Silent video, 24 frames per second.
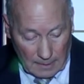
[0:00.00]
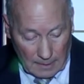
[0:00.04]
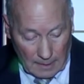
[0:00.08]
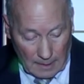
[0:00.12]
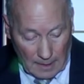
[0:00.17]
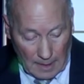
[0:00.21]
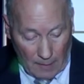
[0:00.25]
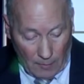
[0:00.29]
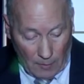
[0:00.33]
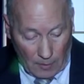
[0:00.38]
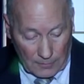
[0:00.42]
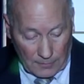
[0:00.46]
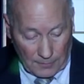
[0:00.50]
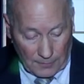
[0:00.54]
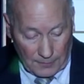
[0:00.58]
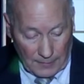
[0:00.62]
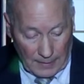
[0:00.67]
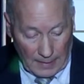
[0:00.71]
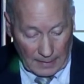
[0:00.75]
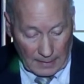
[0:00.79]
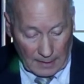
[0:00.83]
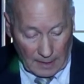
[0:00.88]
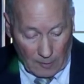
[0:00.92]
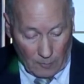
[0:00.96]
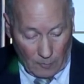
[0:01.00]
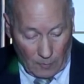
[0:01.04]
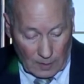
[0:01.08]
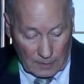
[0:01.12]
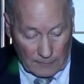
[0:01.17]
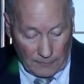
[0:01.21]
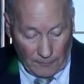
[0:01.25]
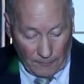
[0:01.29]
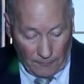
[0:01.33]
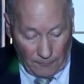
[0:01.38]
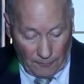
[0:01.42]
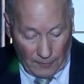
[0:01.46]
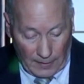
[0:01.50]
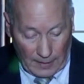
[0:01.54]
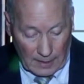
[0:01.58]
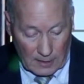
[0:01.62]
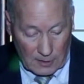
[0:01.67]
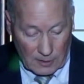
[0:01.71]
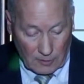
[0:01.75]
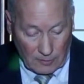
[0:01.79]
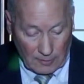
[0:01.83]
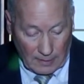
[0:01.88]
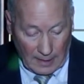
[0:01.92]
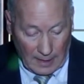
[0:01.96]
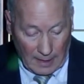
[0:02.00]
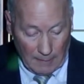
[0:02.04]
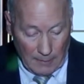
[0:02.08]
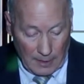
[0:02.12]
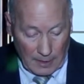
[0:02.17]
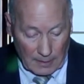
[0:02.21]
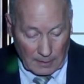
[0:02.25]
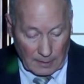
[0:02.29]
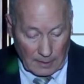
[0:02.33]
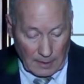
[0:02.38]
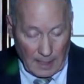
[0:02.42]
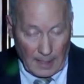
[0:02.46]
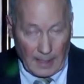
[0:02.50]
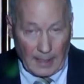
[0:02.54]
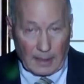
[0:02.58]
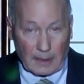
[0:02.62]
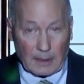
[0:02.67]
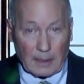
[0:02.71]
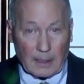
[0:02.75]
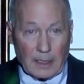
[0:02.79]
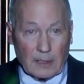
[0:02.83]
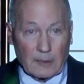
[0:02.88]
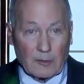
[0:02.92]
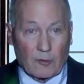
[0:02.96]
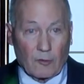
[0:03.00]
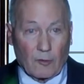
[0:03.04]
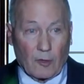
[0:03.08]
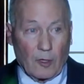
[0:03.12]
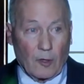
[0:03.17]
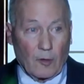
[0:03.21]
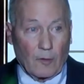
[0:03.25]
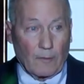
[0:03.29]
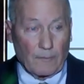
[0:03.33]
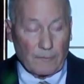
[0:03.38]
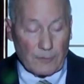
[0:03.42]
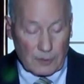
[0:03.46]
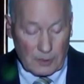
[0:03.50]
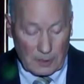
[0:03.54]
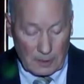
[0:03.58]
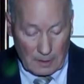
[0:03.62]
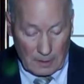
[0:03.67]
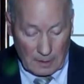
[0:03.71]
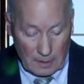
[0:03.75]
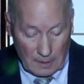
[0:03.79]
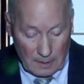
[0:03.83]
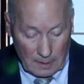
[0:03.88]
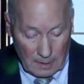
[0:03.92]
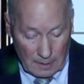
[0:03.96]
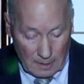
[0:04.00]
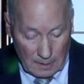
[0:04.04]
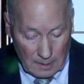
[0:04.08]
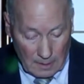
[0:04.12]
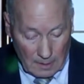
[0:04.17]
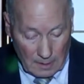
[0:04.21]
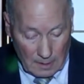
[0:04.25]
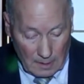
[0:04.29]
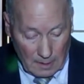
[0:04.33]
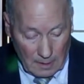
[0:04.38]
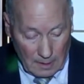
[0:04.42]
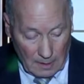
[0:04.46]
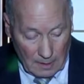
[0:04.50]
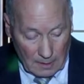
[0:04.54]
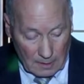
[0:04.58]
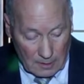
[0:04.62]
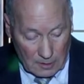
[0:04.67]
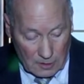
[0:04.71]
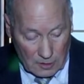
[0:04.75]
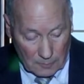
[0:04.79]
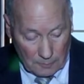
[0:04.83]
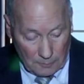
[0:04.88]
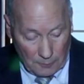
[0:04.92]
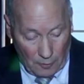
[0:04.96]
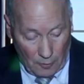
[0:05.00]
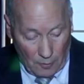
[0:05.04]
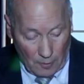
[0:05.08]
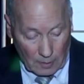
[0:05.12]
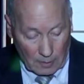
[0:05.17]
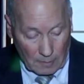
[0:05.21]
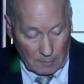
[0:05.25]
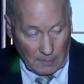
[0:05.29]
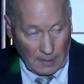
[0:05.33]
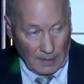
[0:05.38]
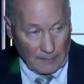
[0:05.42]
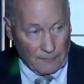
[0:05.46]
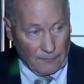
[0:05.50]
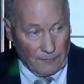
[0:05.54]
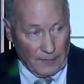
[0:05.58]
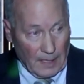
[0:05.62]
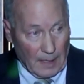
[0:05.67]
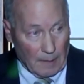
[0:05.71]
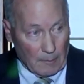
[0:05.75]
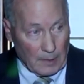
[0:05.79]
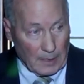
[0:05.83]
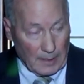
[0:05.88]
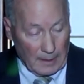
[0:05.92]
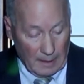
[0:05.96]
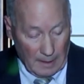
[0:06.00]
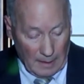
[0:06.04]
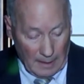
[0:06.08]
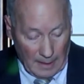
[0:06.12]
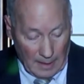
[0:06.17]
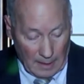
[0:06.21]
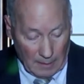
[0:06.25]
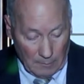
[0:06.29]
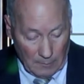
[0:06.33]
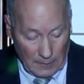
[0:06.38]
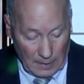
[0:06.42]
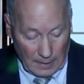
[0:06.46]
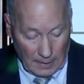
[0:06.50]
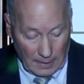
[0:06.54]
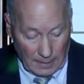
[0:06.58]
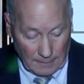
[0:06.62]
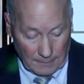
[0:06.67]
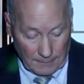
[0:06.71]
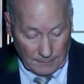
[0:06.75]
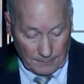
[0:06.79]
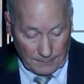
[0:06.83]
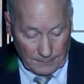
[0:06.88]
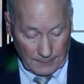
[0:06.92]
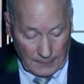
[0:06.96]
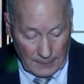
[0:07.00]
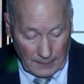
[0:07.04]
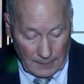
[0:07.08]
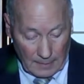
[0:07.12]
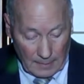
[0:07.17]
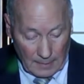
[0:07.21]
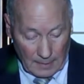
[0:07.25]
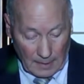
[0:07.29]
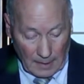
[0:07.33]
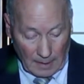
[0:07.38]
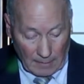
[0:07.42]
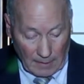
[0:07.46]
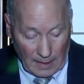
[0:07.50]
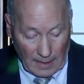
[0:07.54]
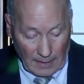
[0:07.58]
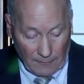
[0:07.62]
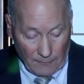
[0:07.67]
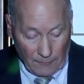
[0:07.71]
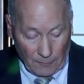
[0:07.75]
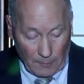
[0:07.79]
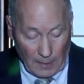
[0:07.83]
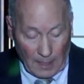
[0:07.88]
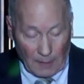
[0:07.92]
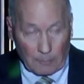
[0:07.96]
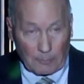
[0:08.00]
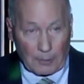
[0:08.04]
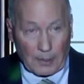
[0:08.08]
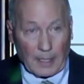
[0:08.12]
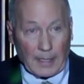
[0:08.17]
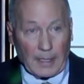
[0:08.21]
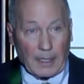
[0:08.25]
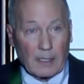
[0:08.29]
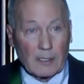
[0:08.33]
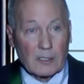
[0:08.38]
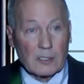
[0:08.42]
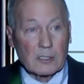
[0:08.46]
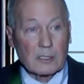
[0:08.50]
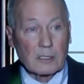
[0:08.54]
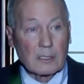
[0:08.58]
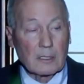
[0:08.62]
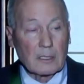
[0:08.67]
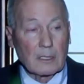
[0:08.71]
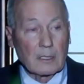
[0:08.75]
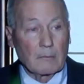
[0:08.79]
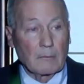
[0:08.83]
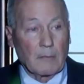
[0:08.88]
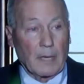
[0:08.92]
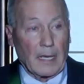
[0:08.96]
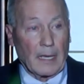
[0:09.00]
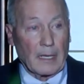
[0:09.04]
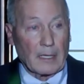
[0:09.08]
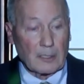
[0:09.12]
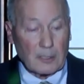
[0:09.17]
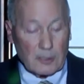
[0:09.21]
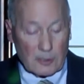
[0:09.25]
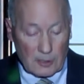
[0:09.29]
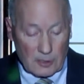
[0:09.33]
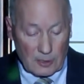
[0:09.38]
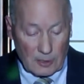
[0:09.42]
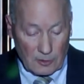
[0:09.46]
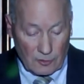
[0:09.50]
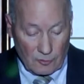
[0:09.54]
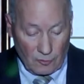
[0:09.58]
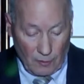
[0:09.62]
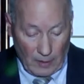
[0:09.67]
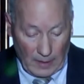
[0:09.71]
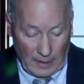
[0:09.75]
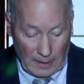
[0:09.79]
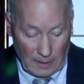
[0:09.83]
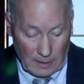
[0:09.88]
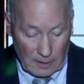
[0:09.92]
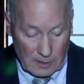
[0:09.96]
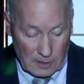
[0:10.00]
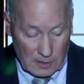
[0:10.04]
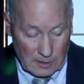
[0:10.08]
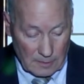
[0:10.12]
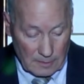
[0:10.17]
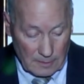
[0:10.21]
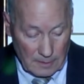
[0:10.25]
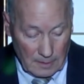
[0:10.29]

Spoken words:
I want to thank our wonderful friends who came here tonight in Groves to support my family and me. And I'd like for my players, managers, trainers,